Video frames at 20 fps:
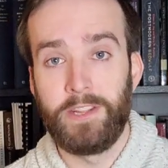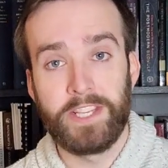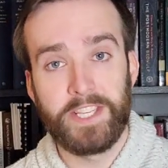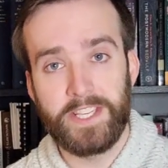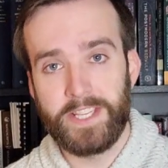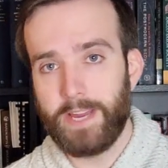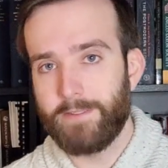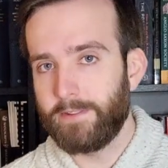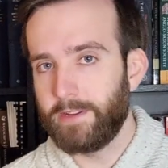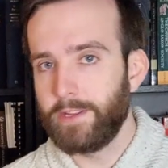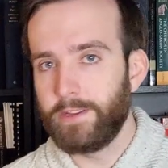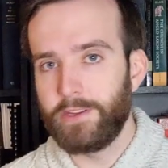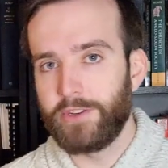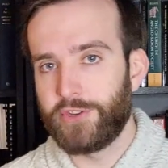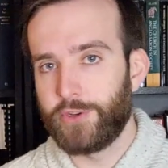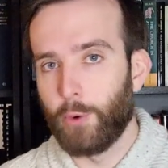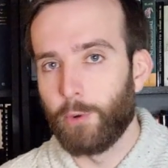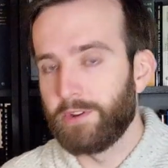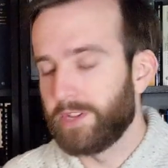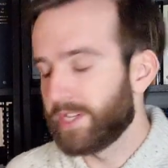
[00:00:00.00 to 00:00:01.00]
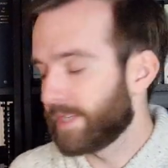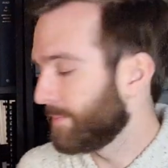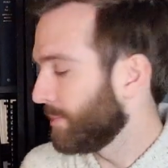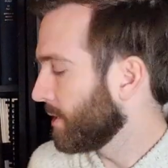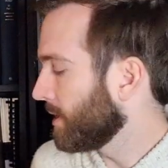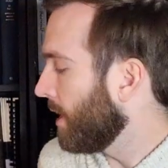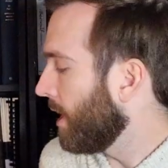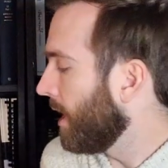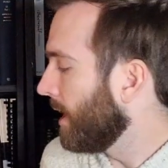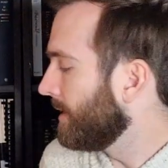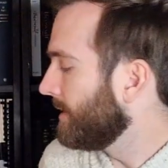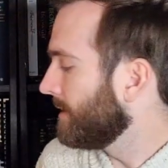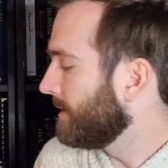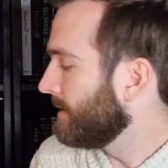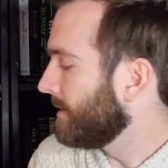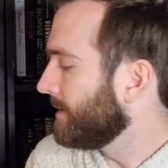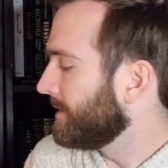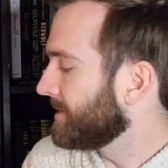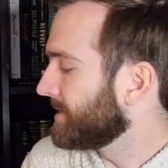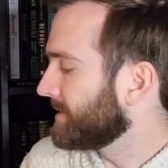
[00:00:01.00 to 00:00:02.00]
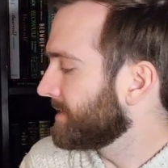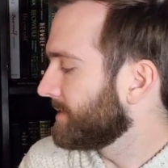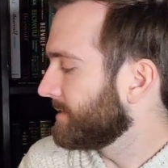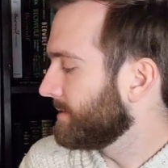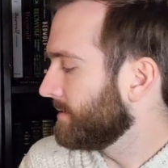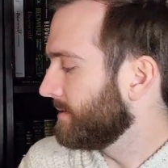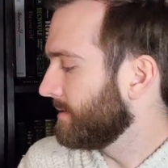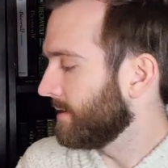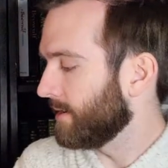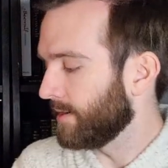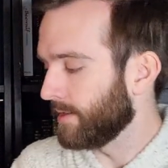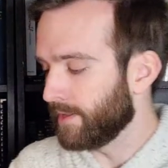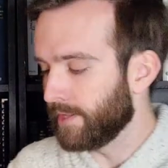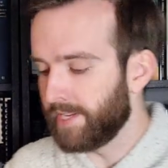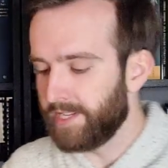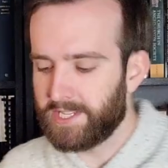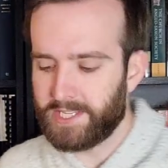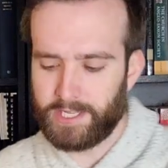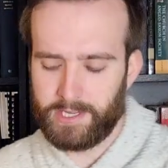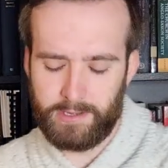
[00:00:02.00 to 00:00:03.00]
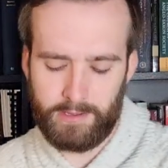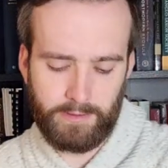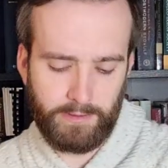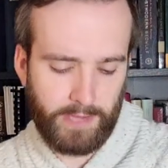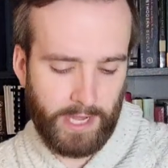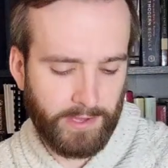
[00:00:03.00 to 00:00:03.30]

And this is definitely the shortest book on this uh, list.